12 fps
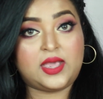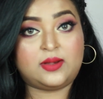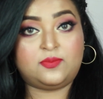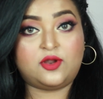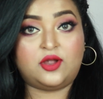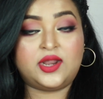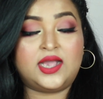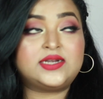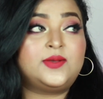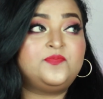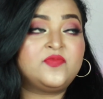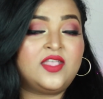a bad
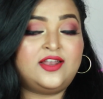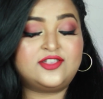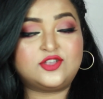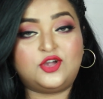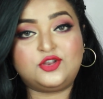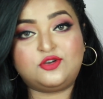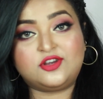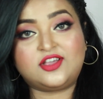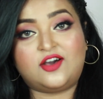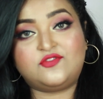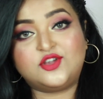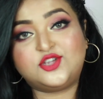product. It has got good
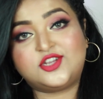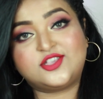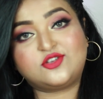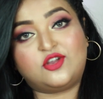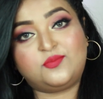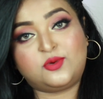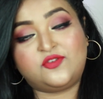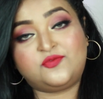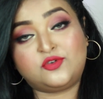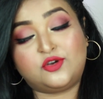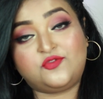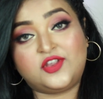coverage. It has got
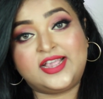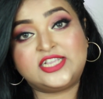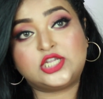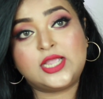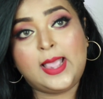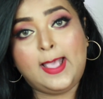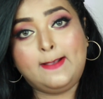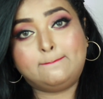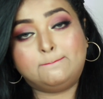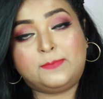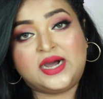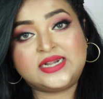good finish,
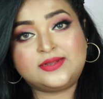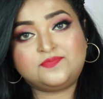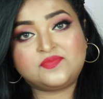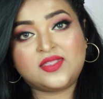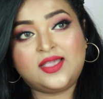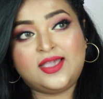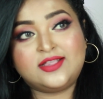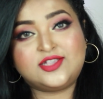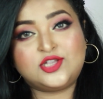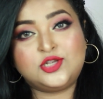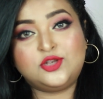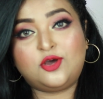but
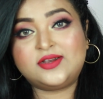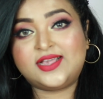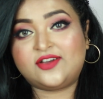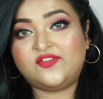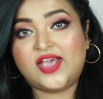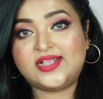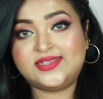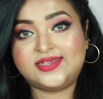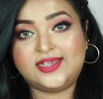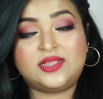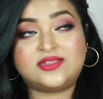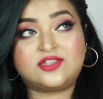it's not that
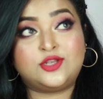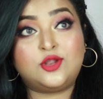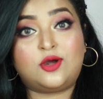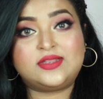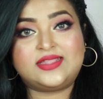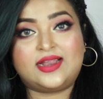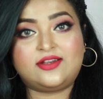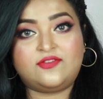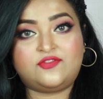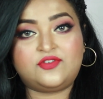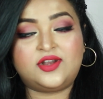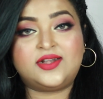fancy. It's not that
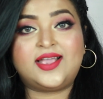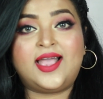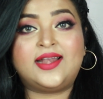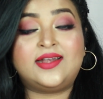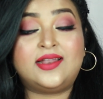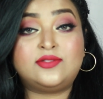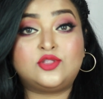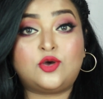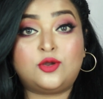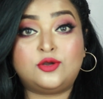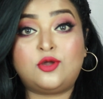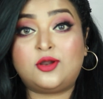different and
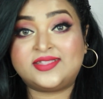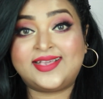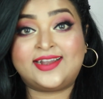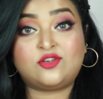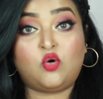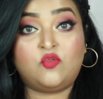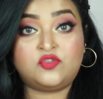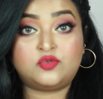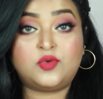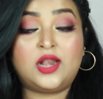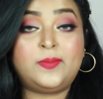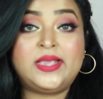not that
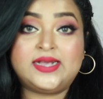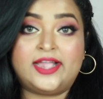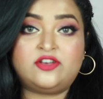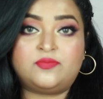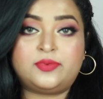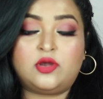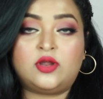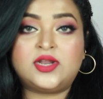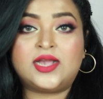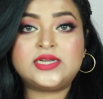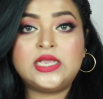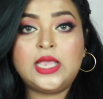overwhelming kind of
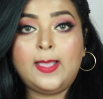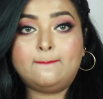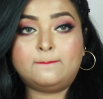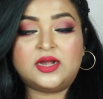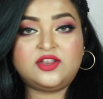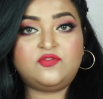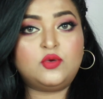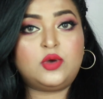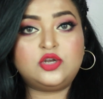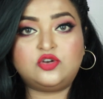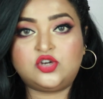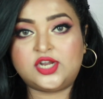product. But if you
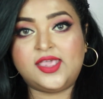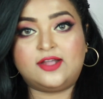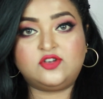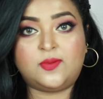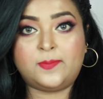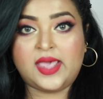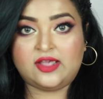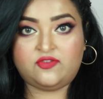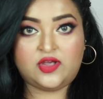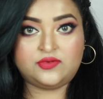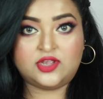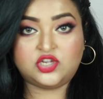want to try out a MAC
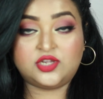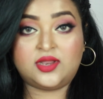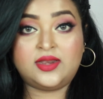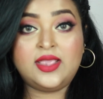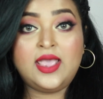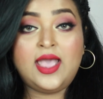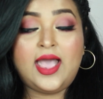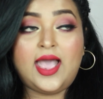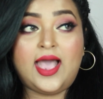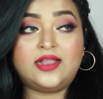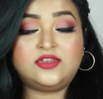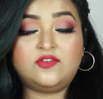foundation
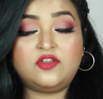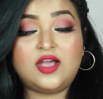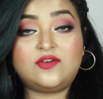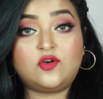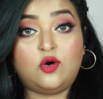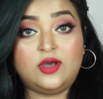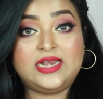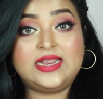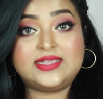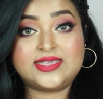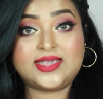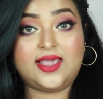and if you have
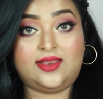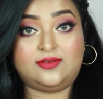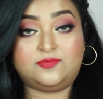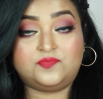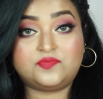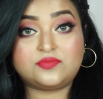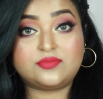oily skin,